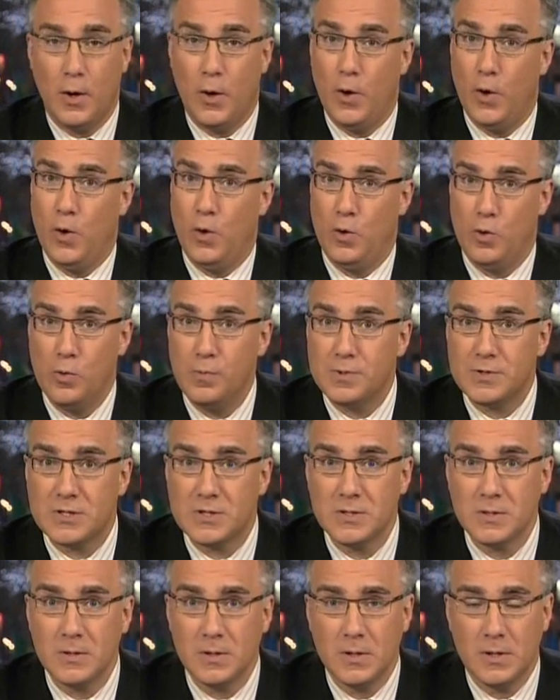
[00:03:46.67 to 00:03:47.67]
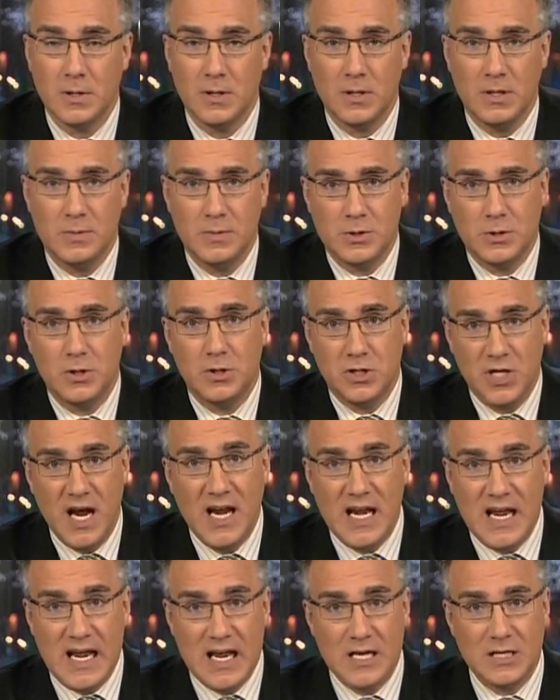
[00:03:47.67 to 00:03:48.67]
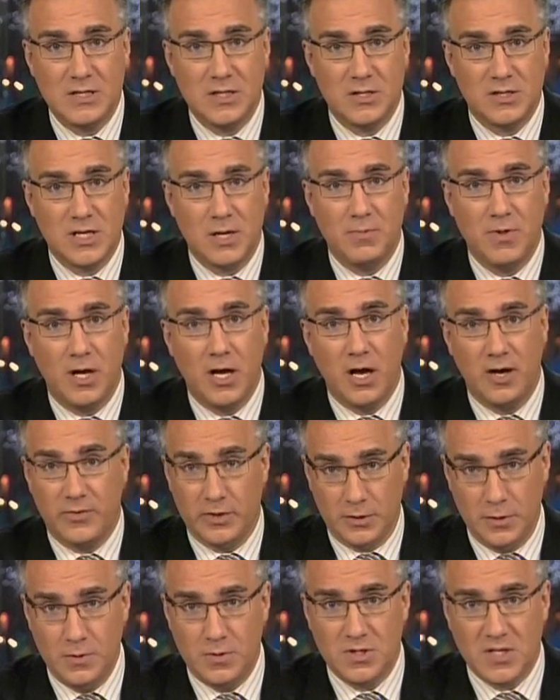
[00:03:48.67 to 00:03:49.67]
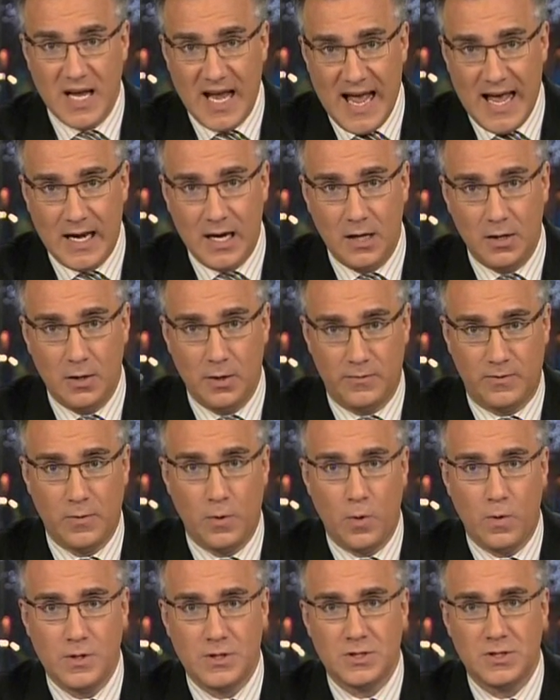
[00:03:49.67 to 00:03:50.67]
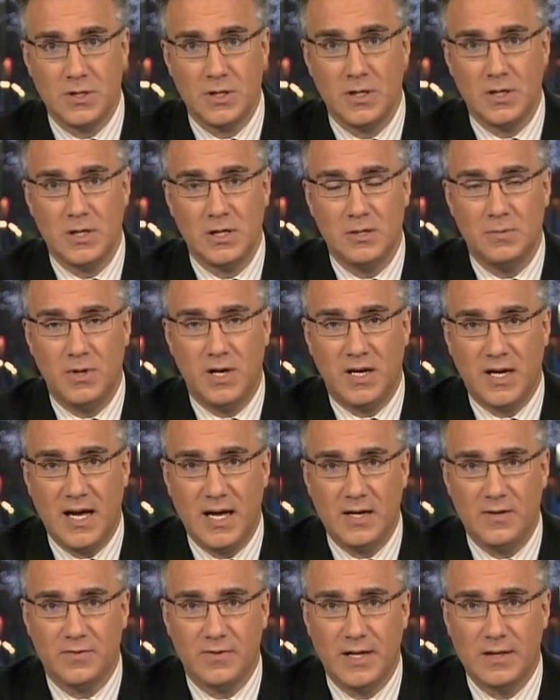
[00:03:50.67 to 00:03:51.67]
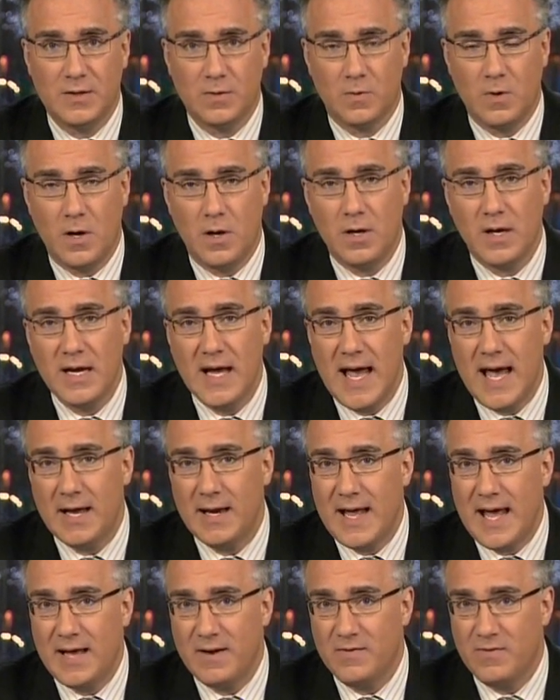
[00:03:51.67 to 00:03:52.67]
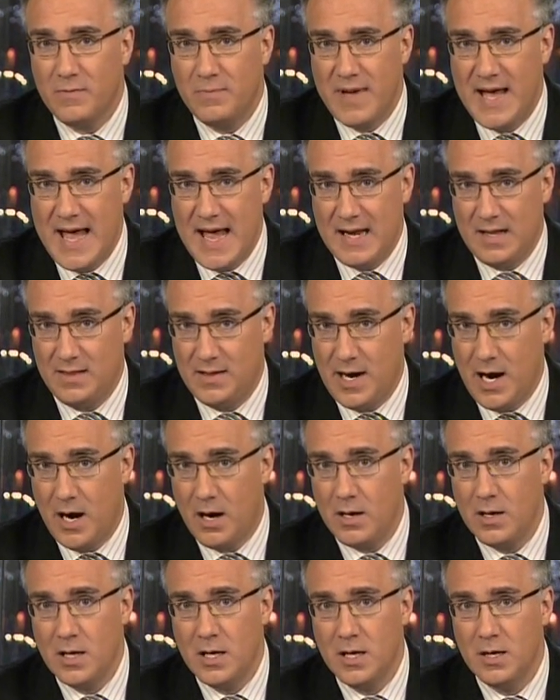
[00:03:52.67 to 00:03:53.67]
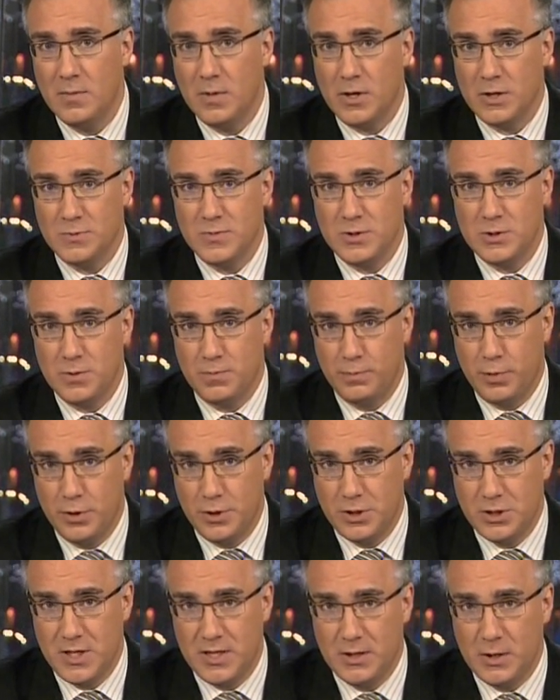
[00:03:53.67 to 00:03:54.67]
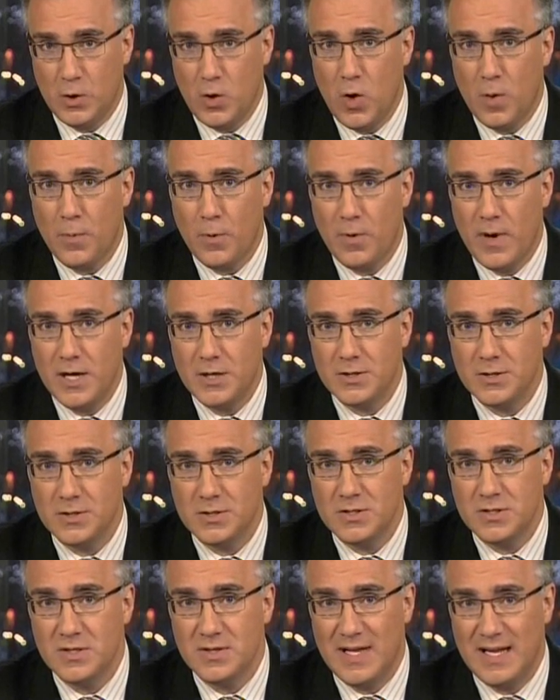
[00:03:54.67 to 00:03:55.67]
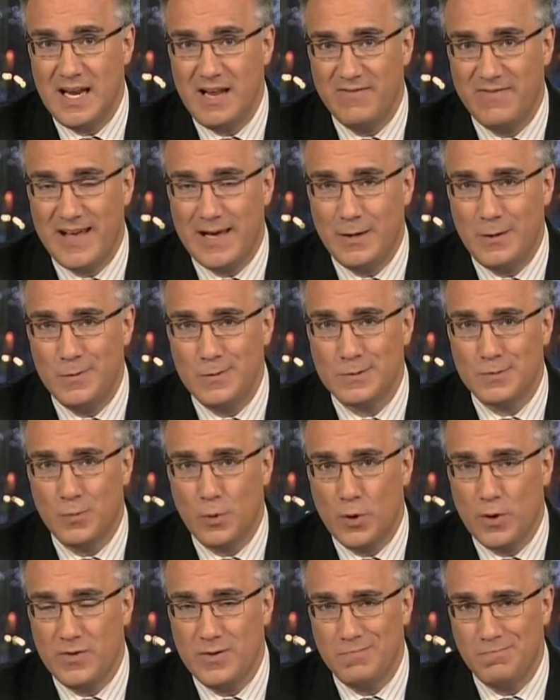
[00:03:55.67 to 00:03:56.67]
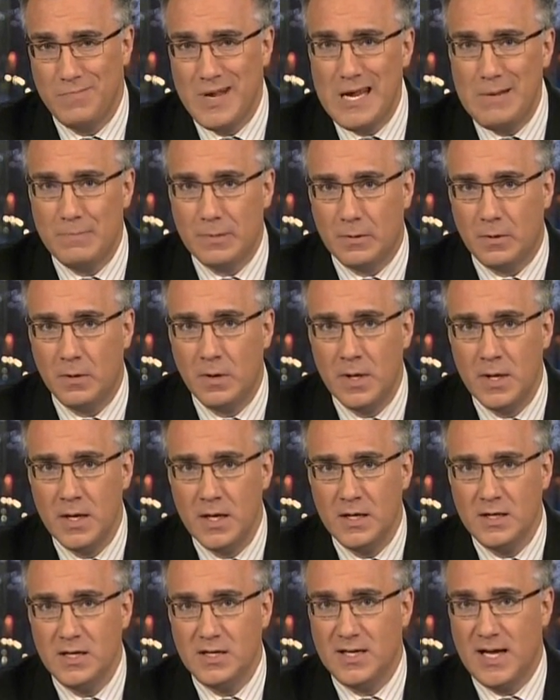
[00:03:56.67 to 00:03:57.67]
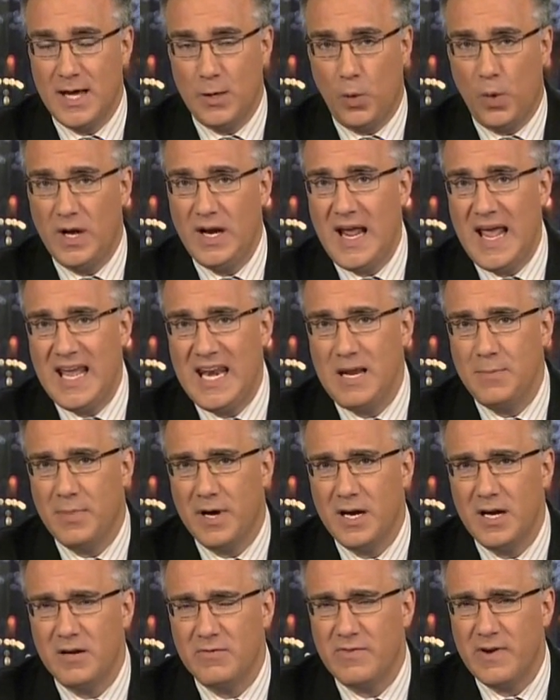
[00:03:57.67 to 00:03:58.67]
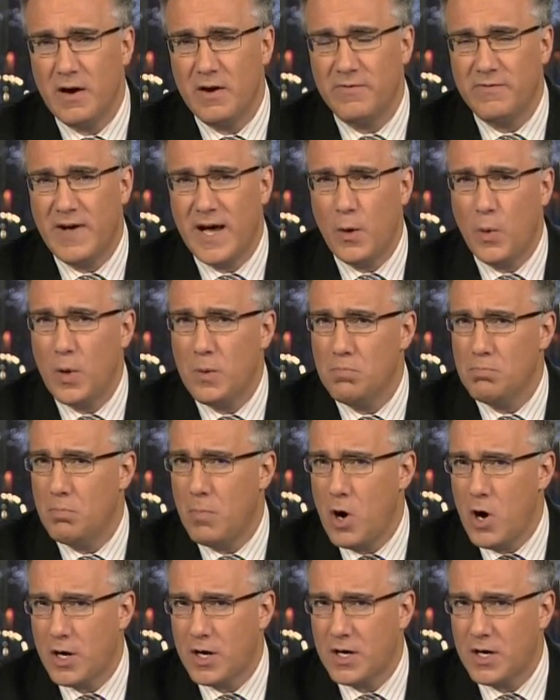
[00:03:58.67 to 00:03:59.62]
Oops. Mr. Cheney is something of a loose cannon, of course, but he kind of let the wrong cat out of the bag there. Because Mr. Bush and the corporations that he values more than people did not want anybody to verify what Mark